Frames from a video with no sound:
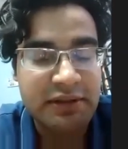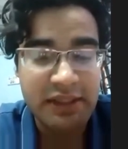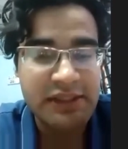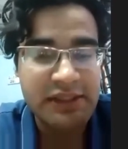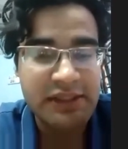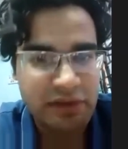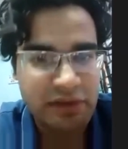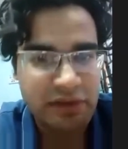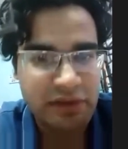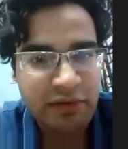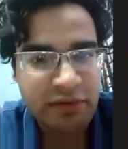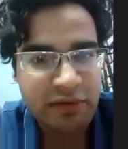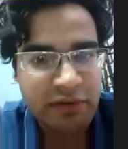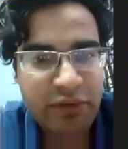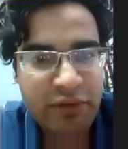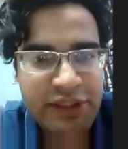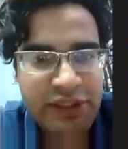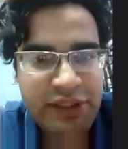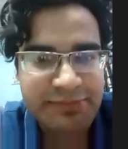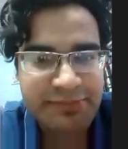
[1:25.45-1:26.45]
Sir
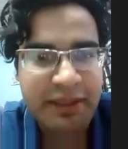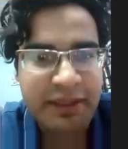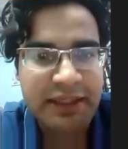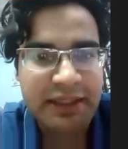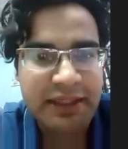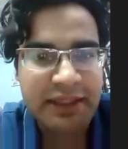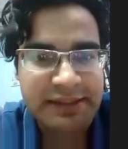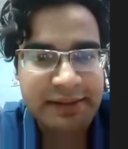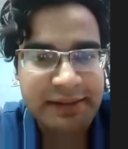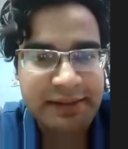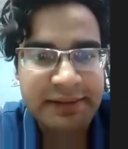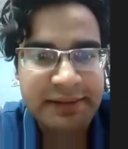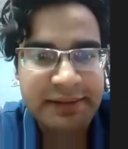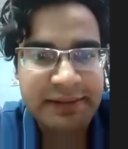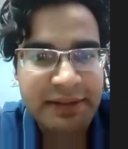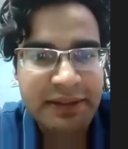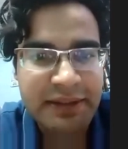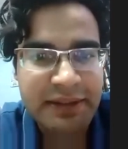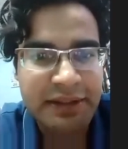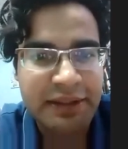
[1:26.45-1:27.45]
Lokesh Panda sir,
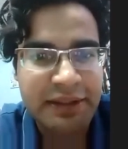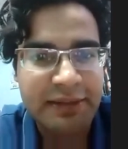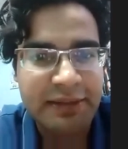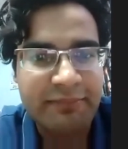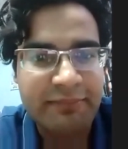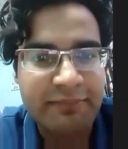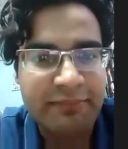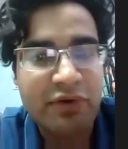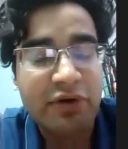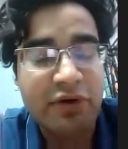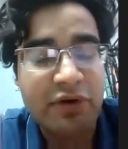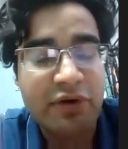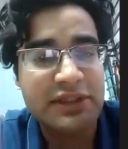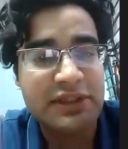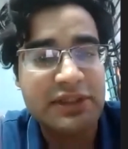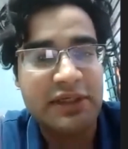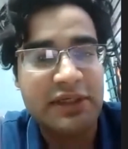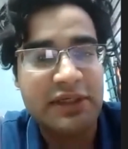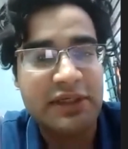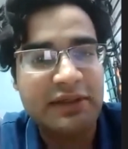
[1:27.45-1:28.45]
because
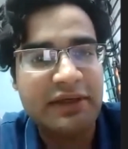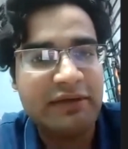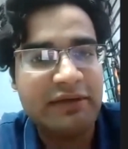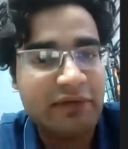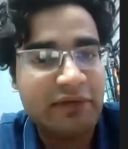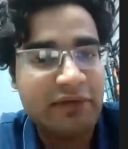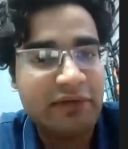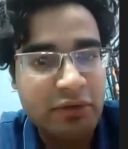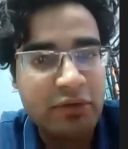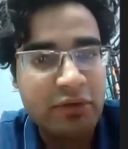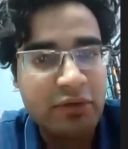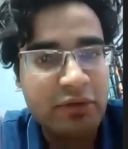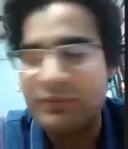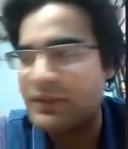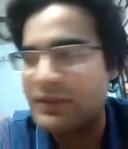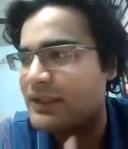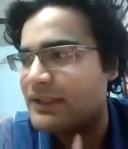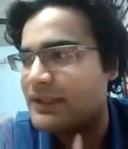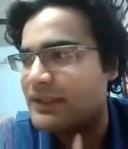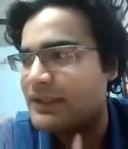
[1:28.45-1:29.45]
even
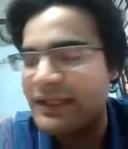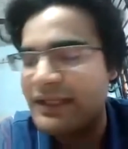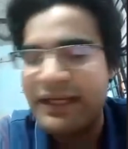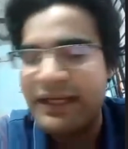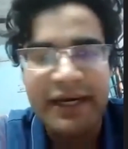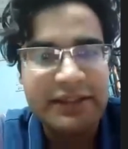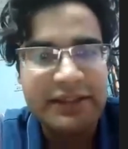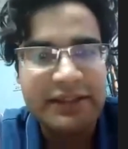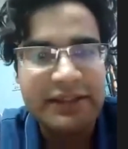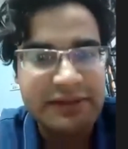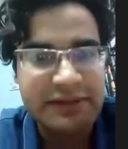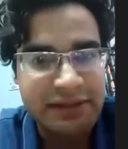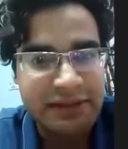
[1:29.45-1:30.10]
though he had